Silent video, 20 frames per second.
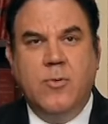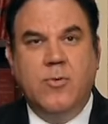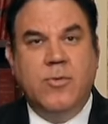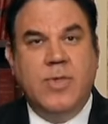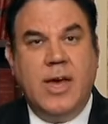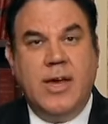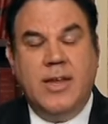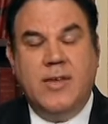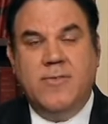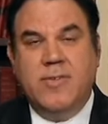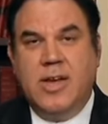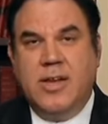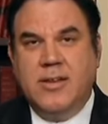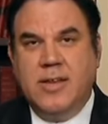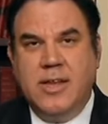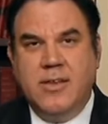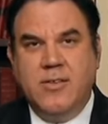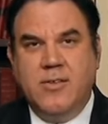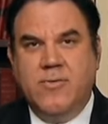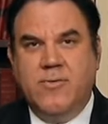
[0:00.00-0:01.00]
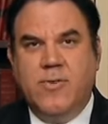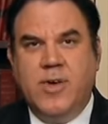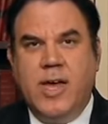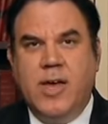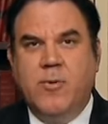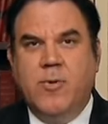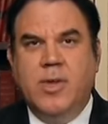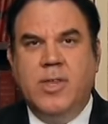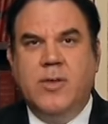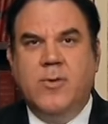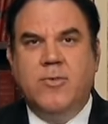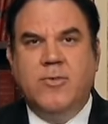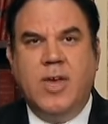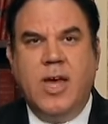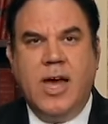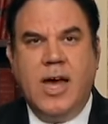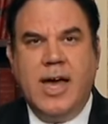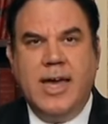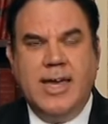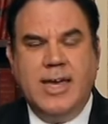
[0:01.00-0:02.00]
without even identifying whether there was a
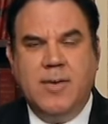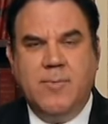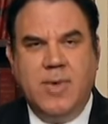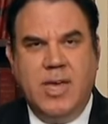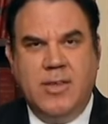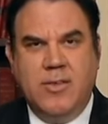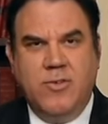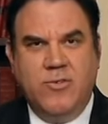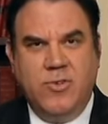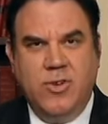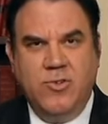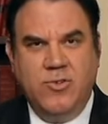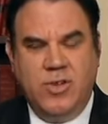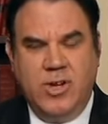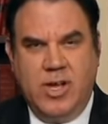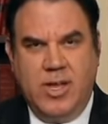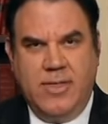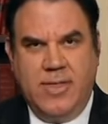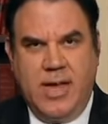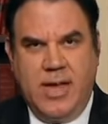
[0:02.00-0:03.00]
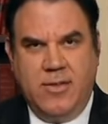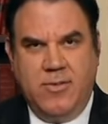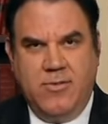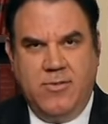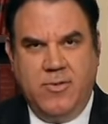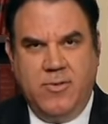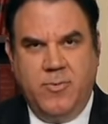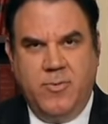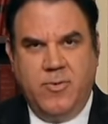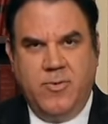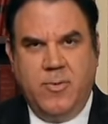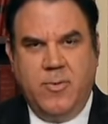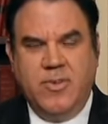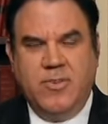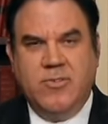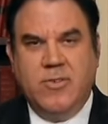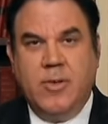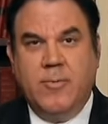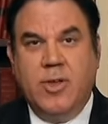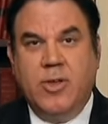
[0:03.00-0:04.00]
high command decision on that
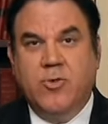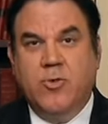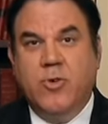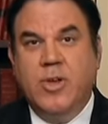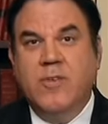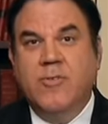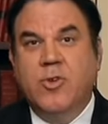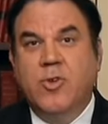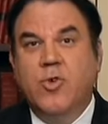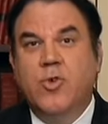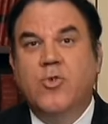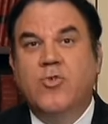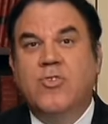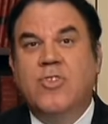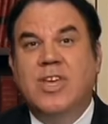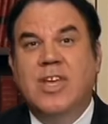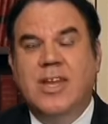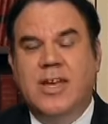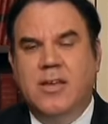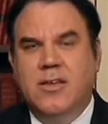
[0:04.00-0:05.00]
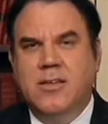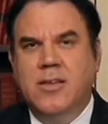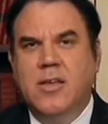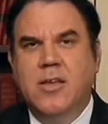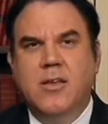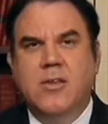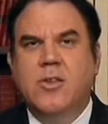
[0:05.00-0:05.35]
specific subject or even who did it,